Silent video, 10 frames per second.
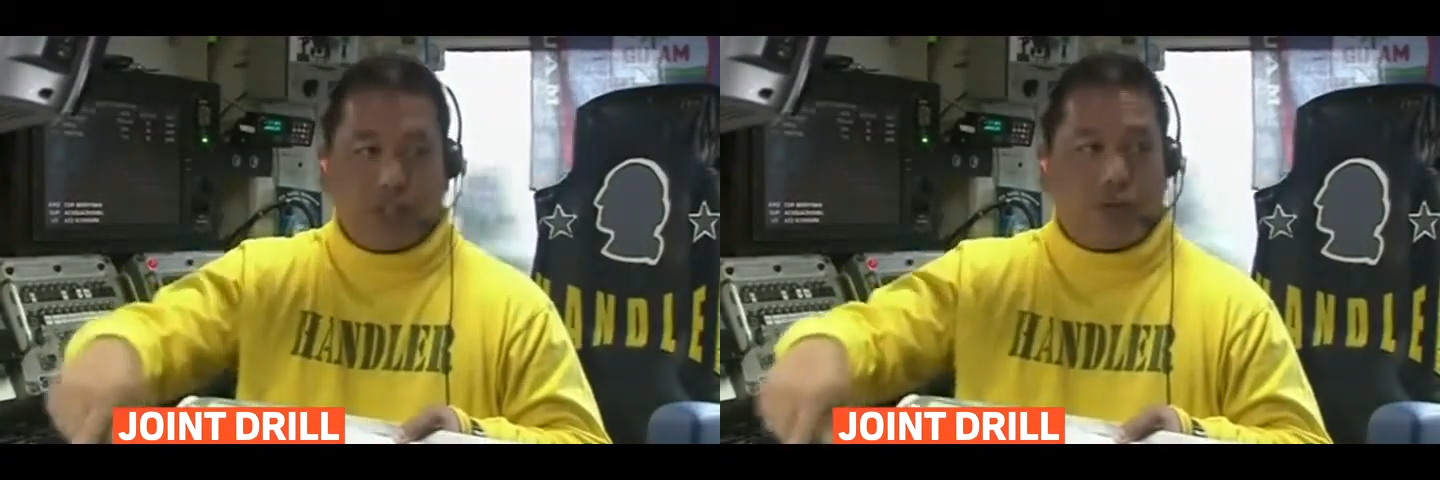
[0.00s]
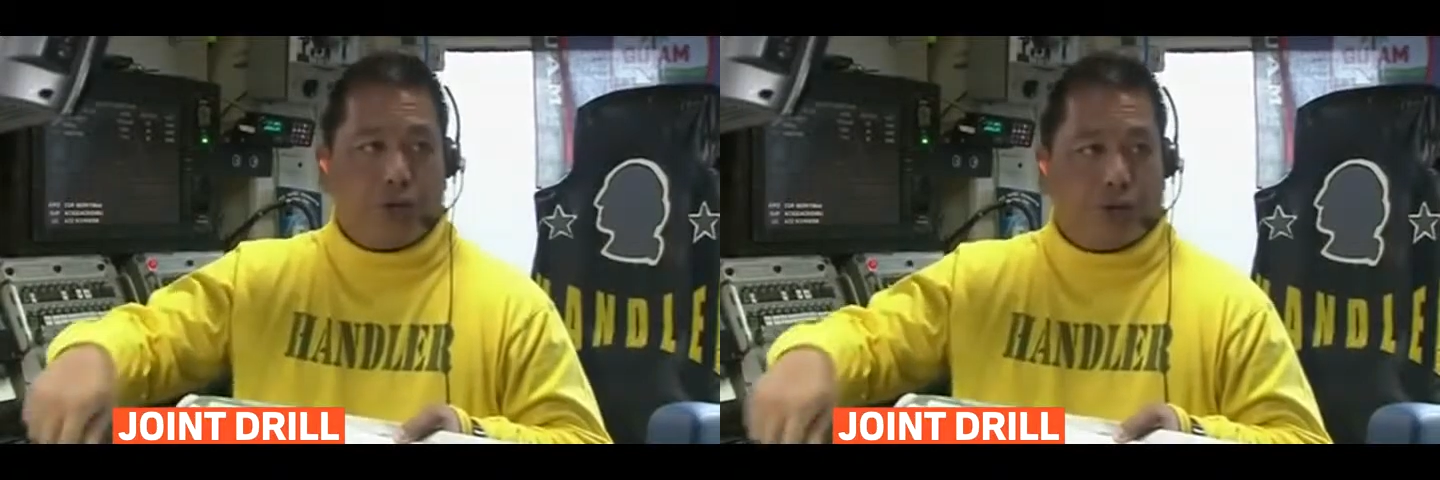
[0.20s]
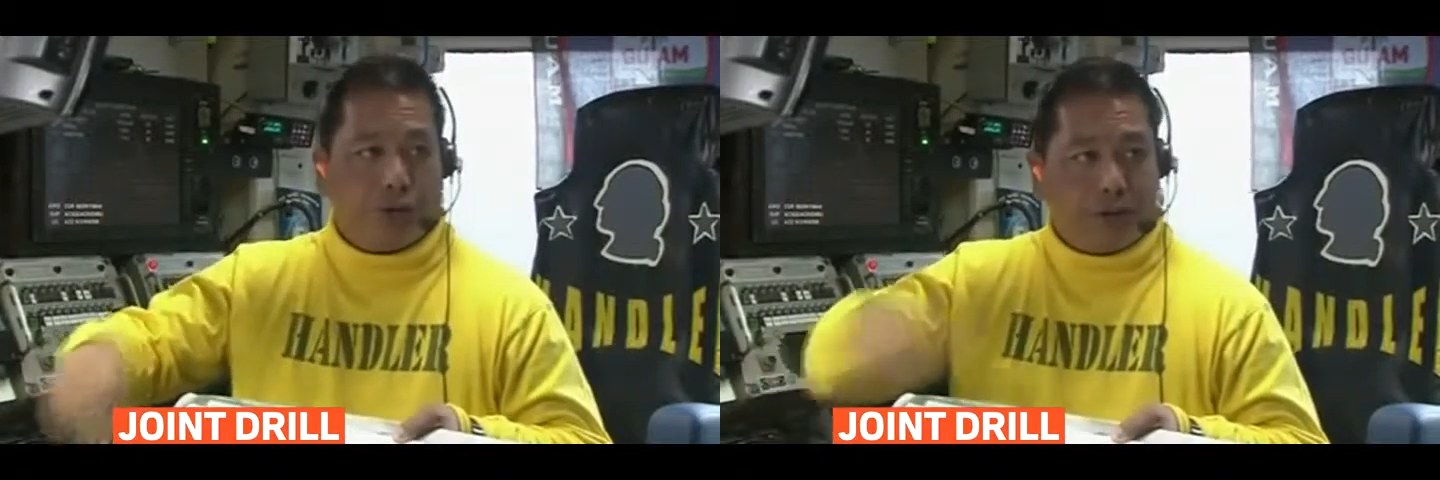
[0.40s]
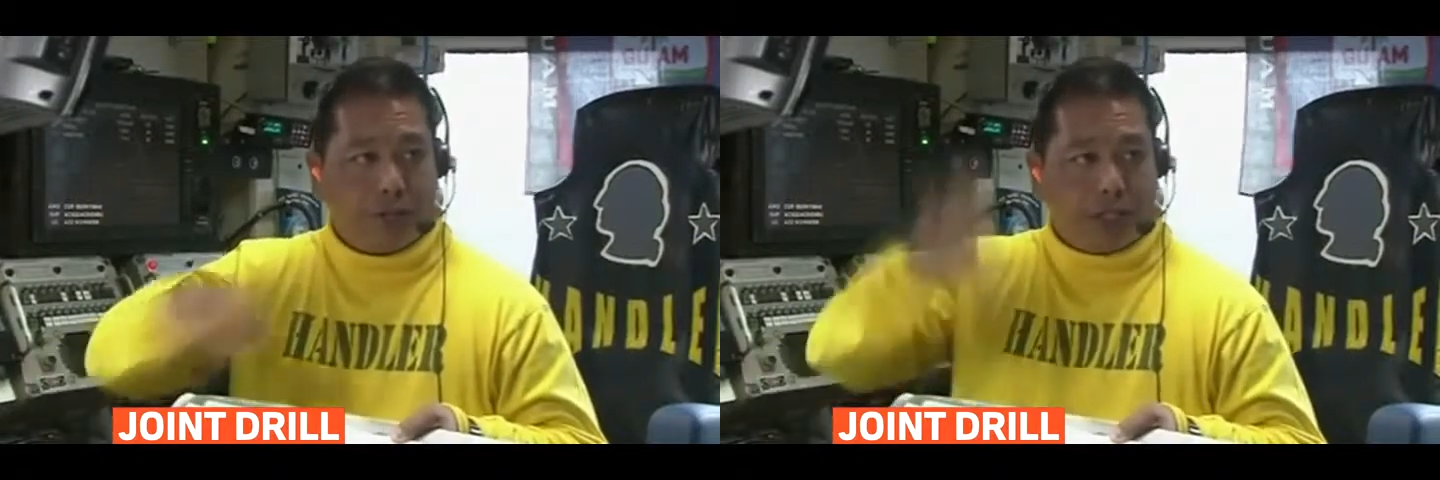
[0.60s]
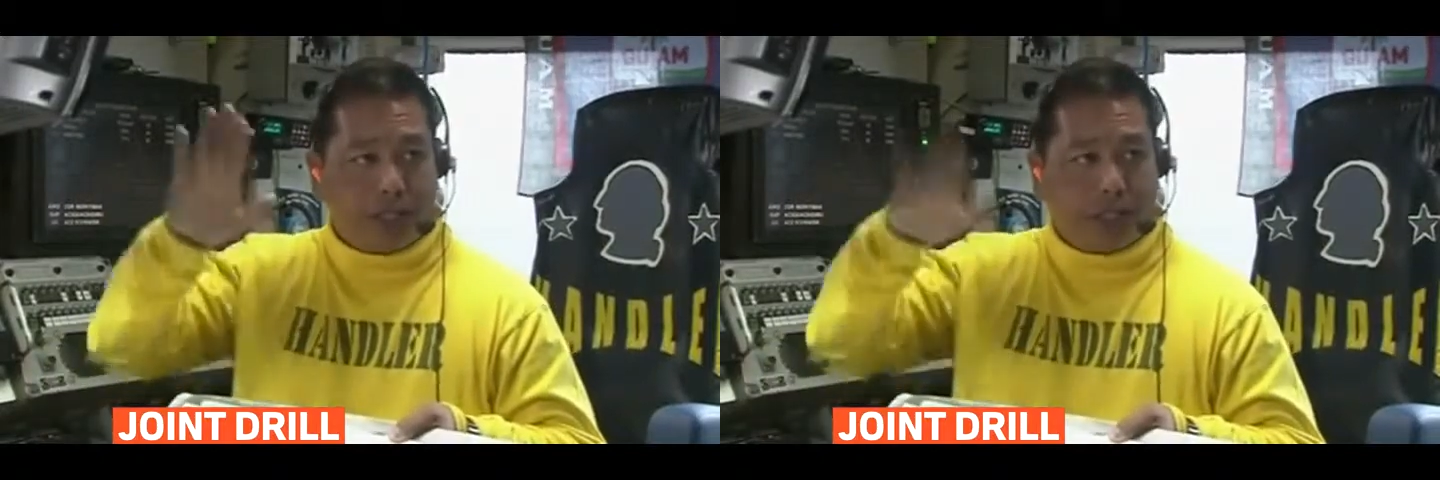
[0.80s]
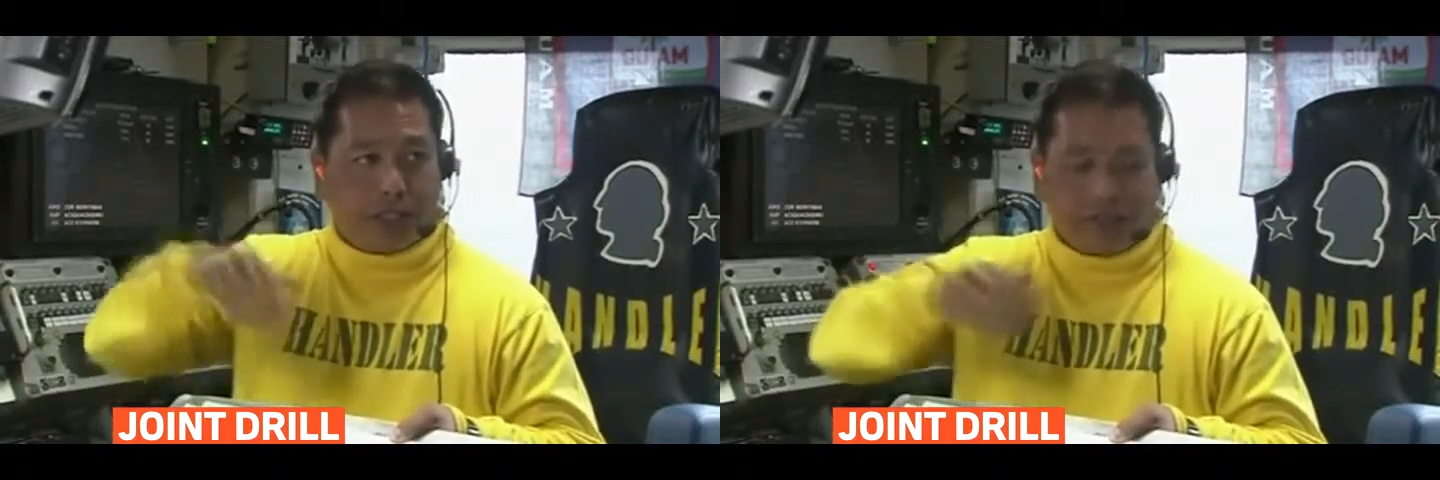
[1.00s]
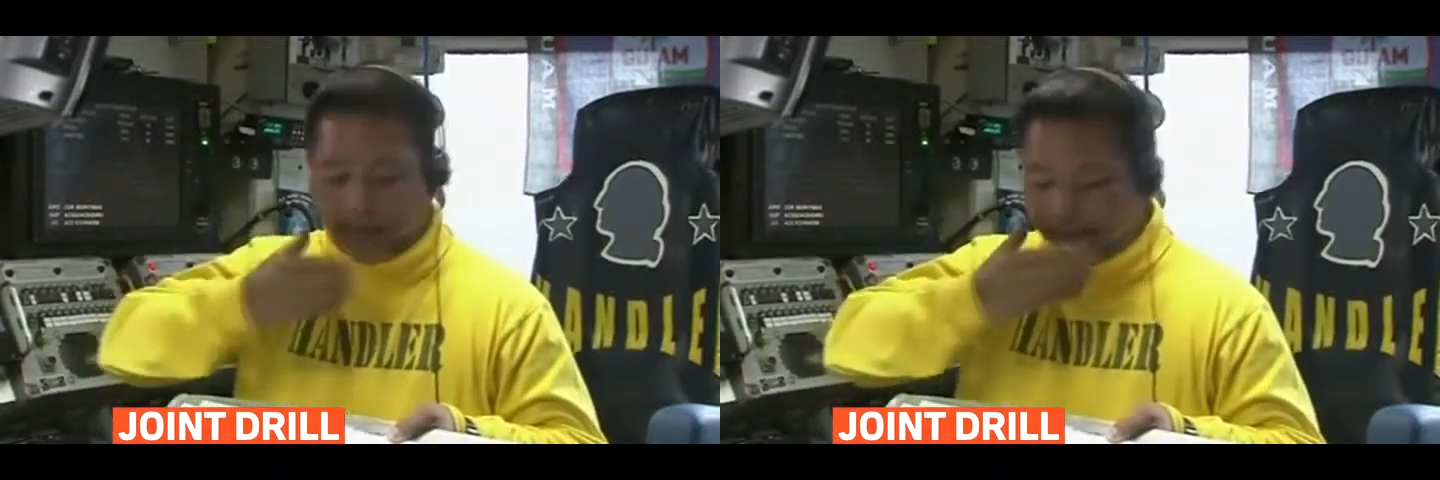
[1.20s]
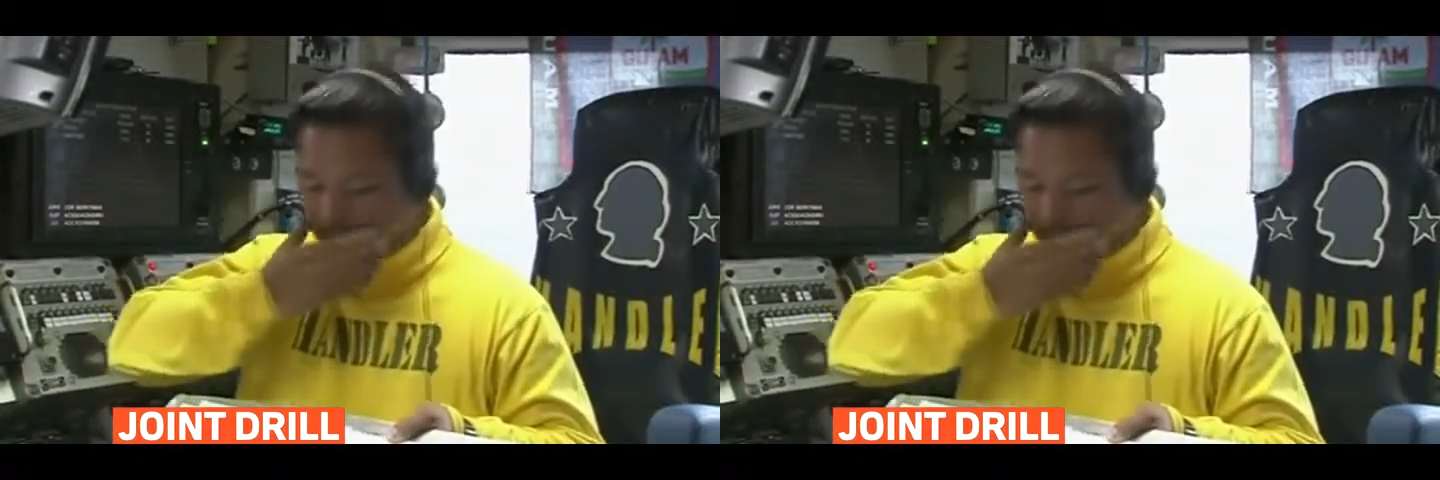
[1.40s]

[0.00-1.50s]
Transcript: our operations, our